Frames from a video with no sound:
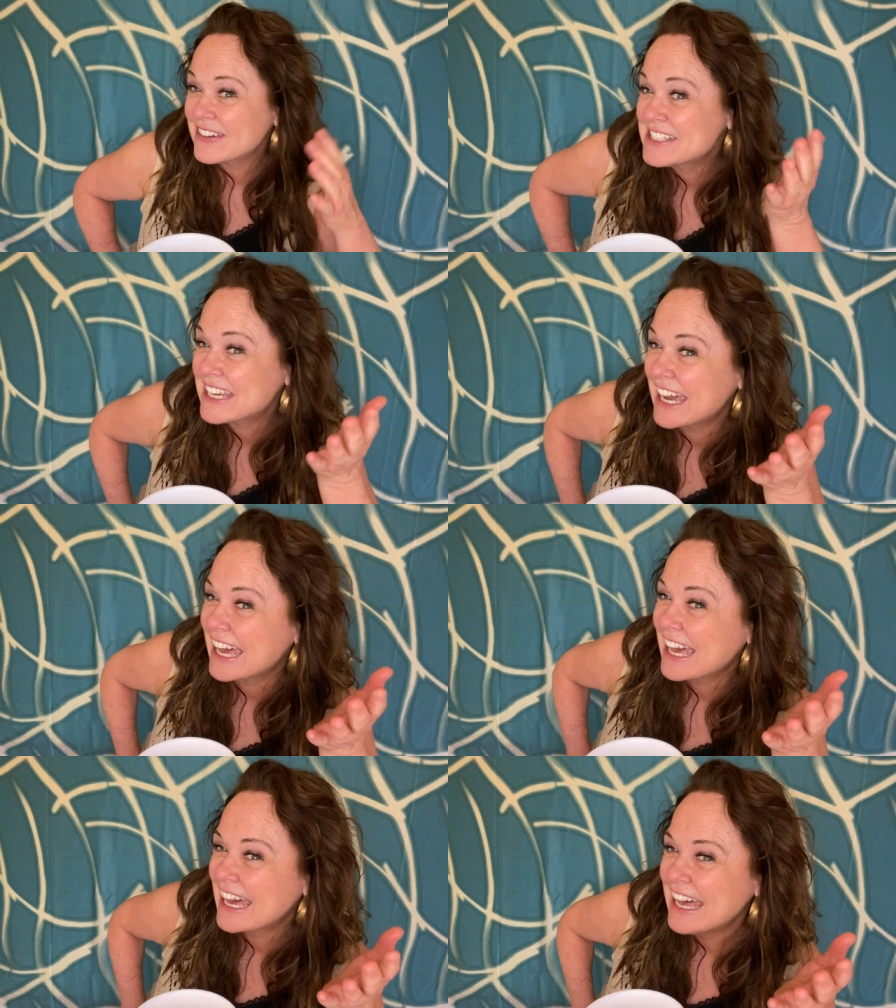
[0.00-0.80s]
What you
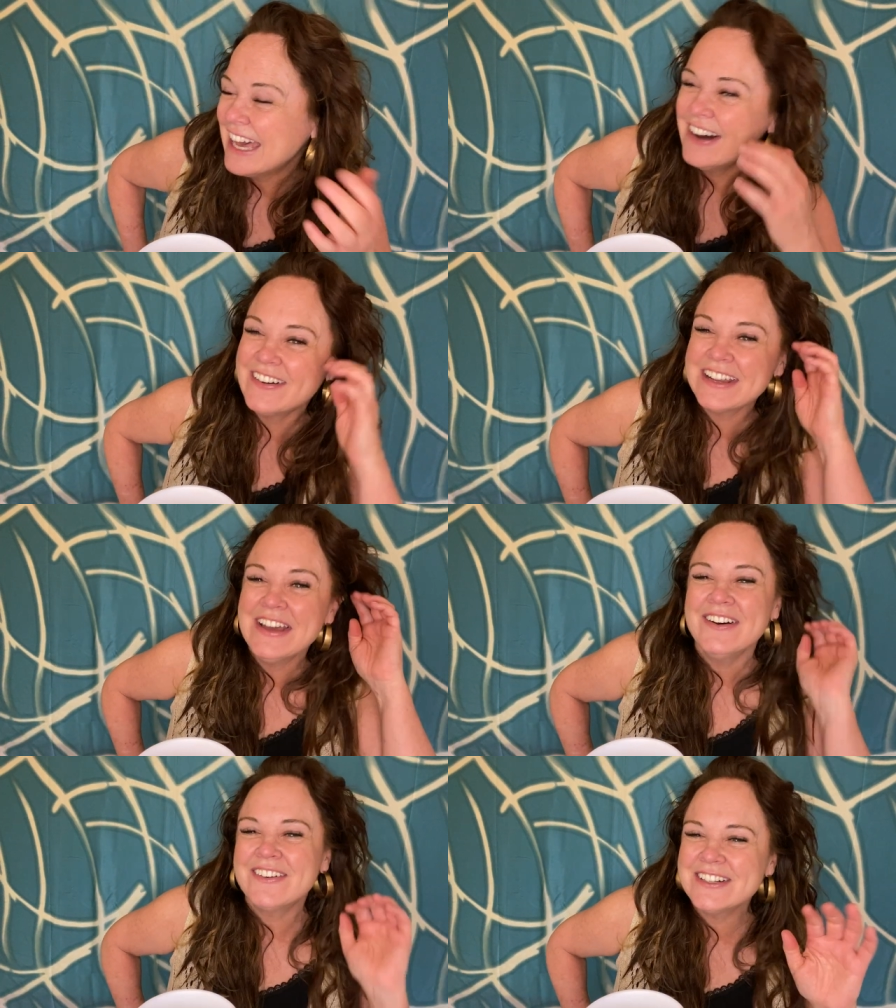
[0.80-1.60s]
got? who's
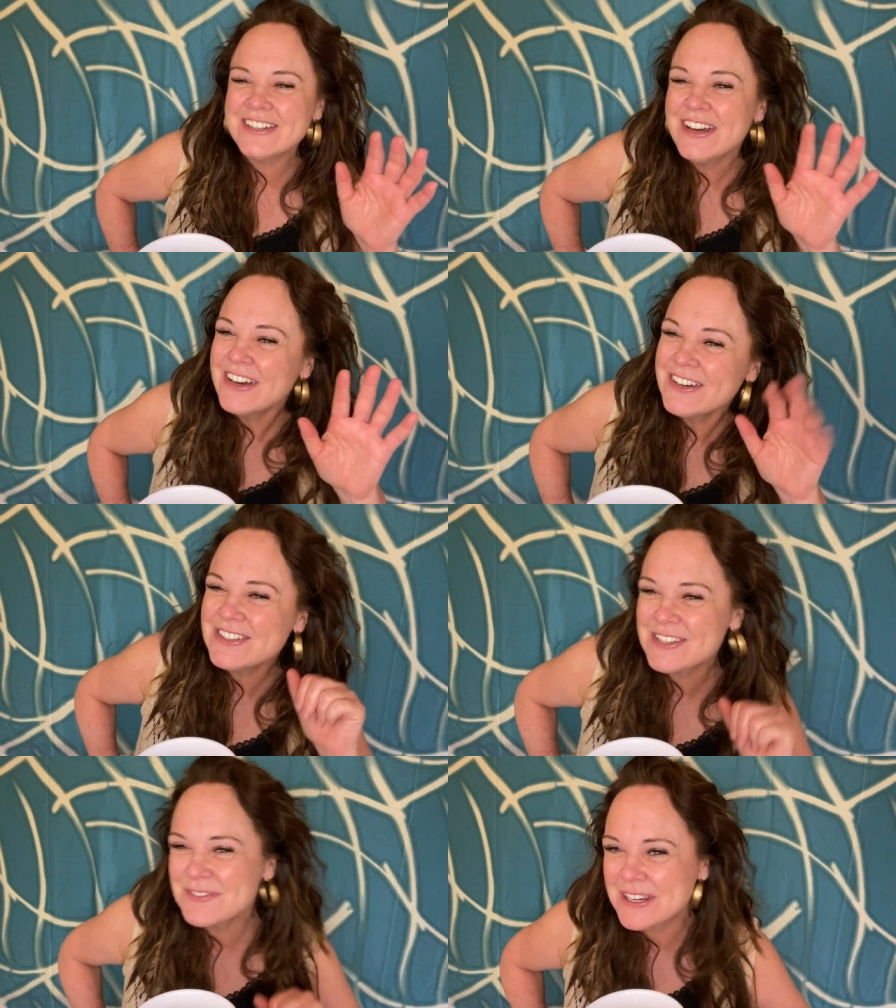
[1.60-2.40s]

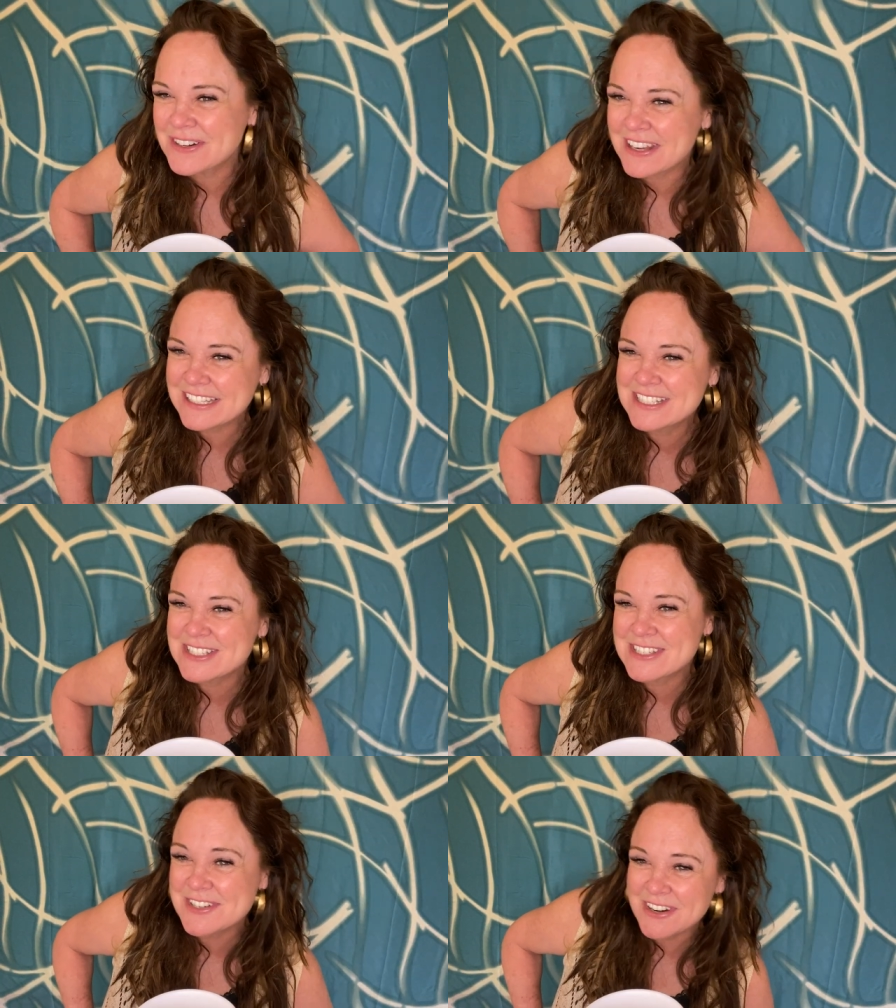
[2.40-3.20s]
the
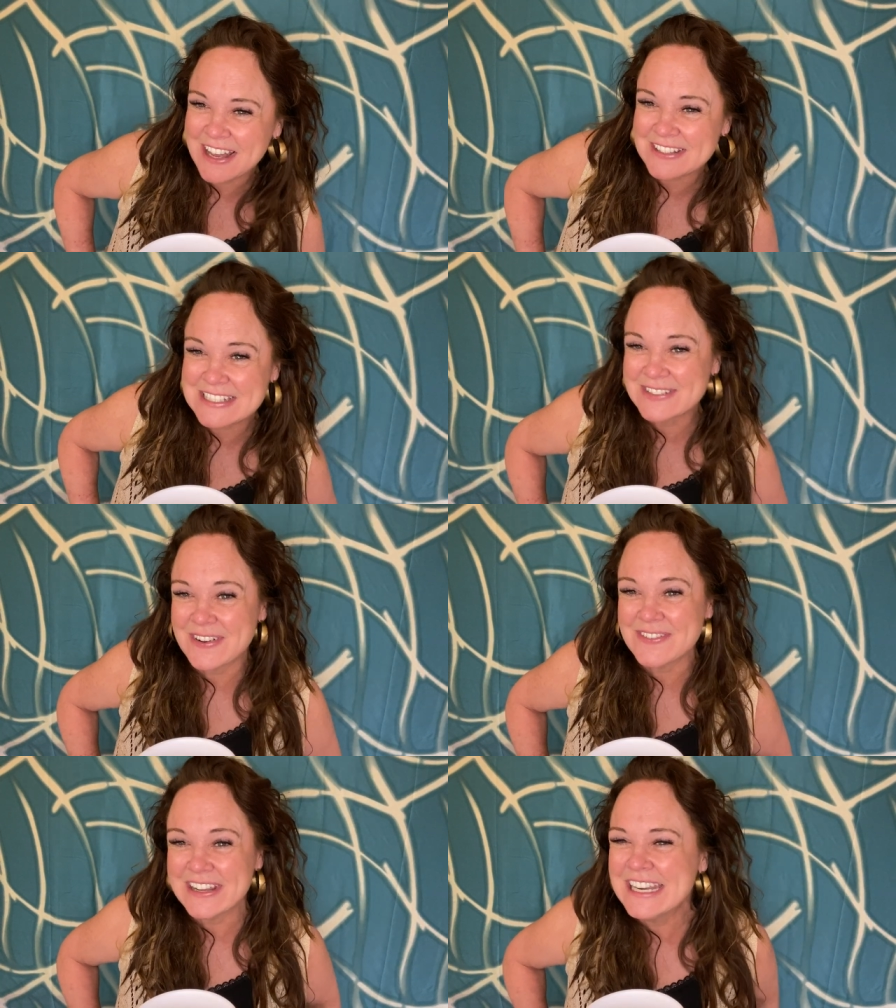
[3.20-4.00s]
meteorologist in your house at the
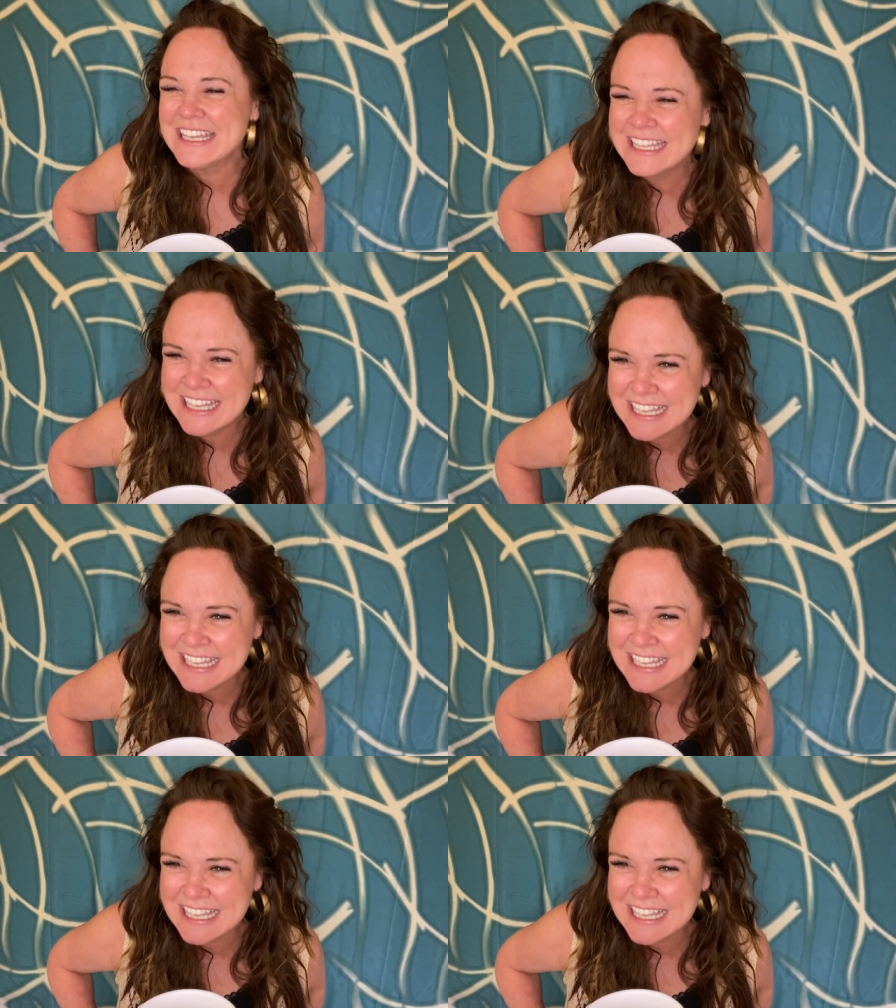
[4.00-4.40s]
moment?